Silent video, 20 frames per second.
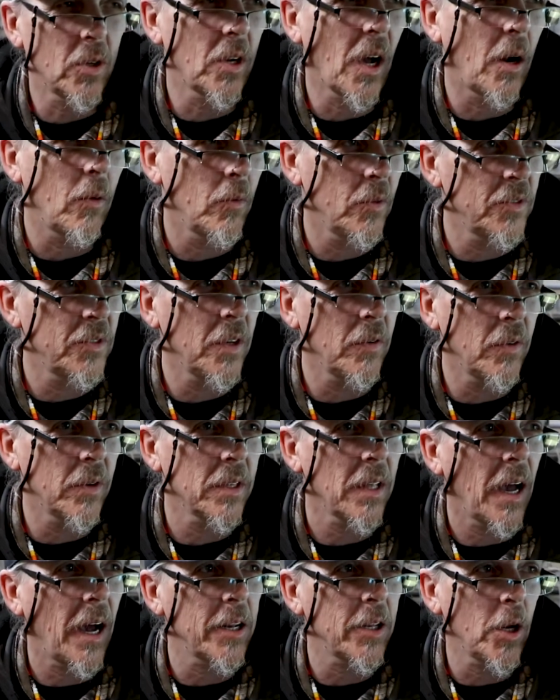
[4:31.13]
are not
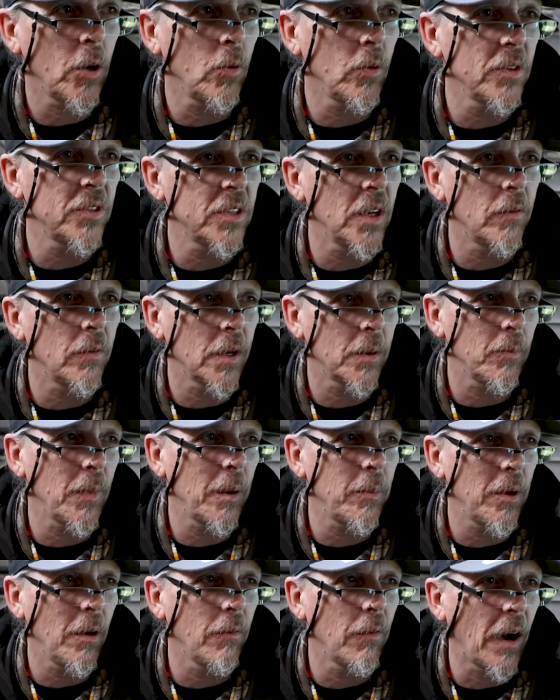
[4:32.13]
receiving that. They're receiving
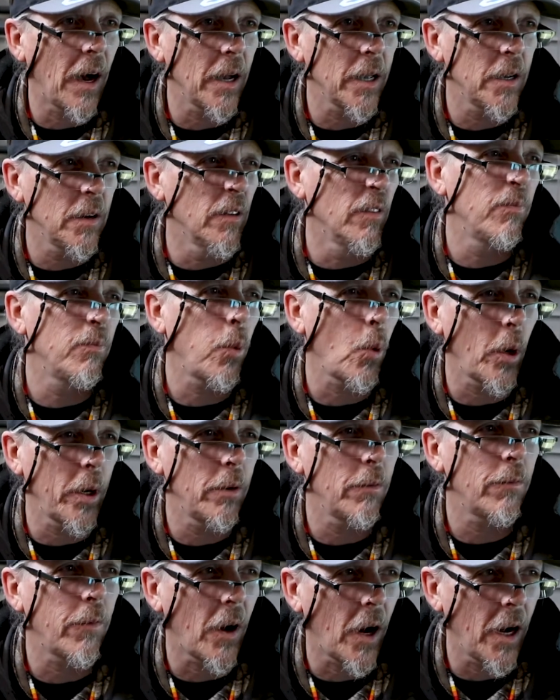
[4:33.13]
maybe a value of
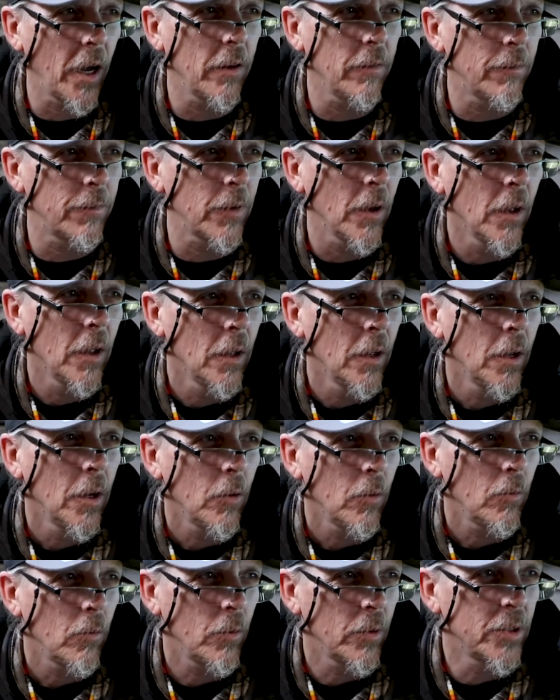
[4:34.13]
0.5
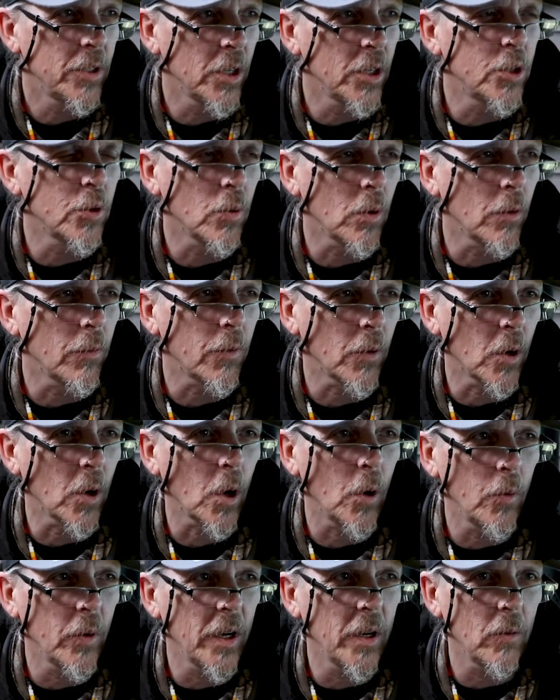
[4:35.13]
residual for
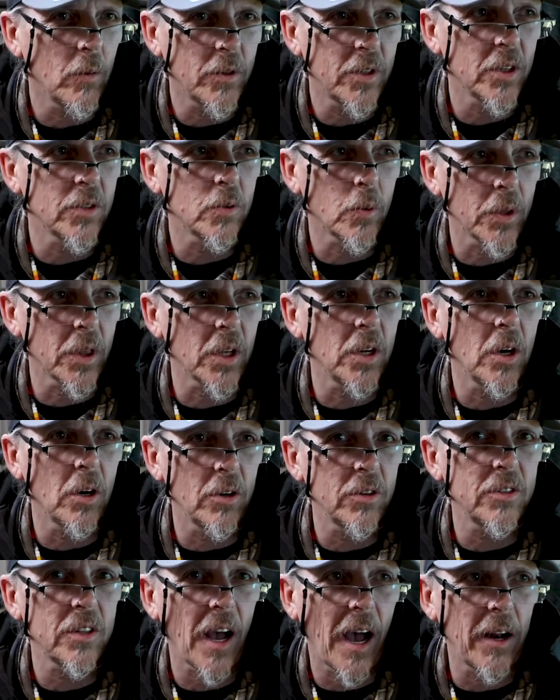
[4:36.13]
chlorine, which is within
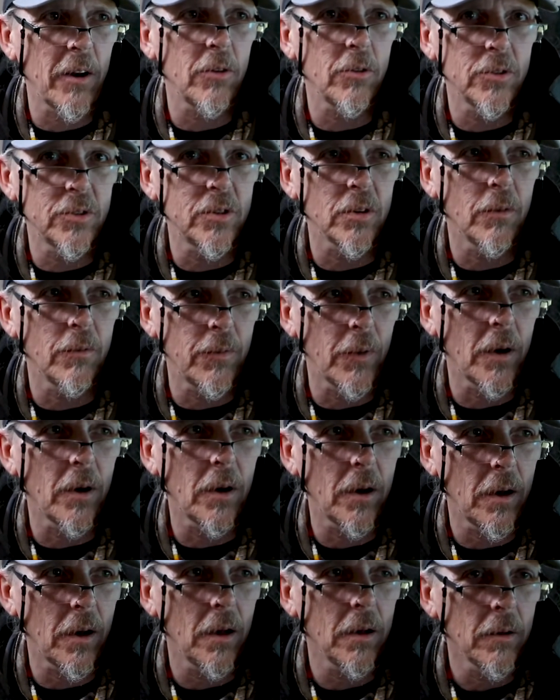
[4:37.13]
their standards of
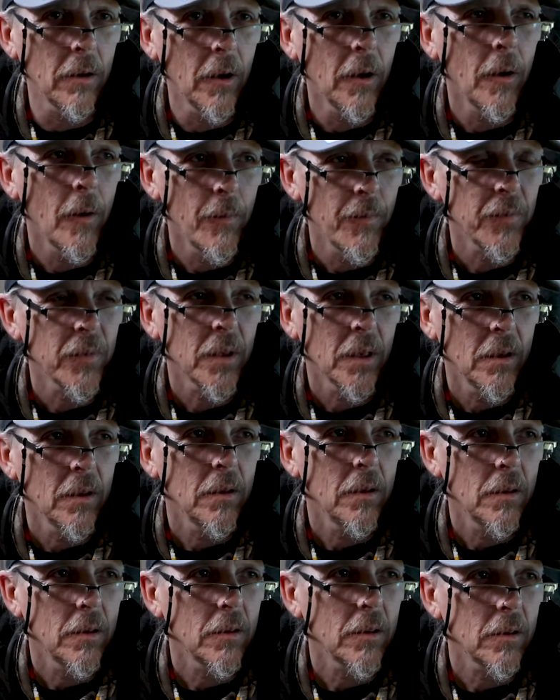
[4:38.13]
the
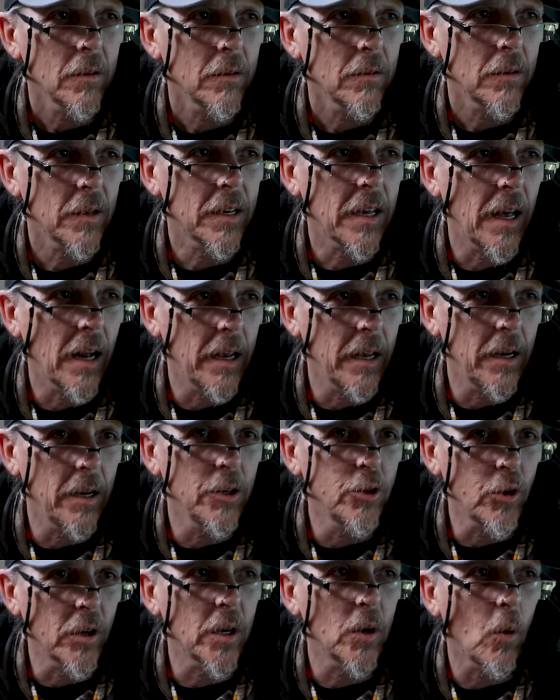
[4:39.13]

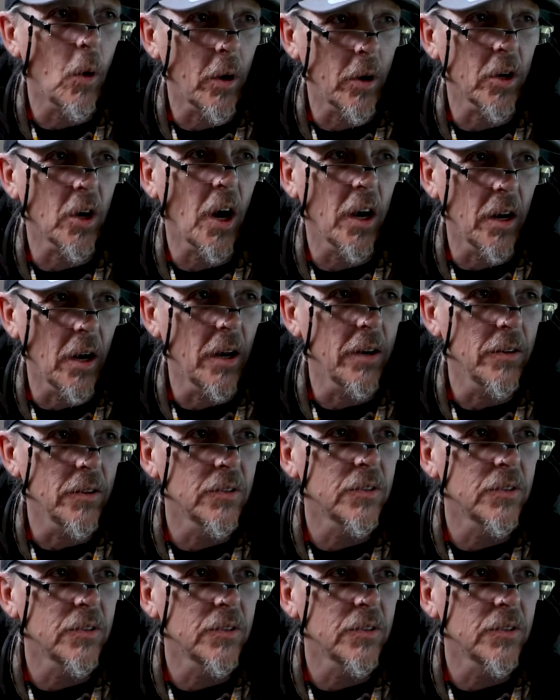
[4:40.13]
Canadian Drinking Water Guidelines.